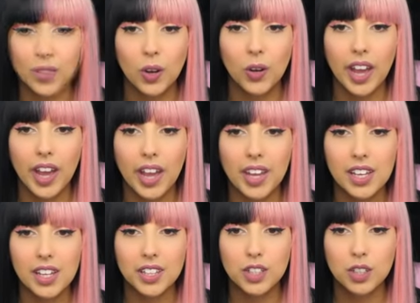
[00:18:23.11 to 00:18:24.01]

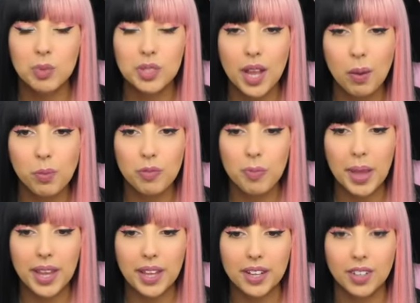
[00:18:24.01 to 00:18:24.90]
Okay, come stand with
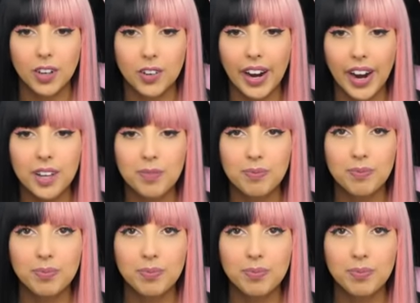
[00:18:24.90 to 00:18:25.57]
me, alright?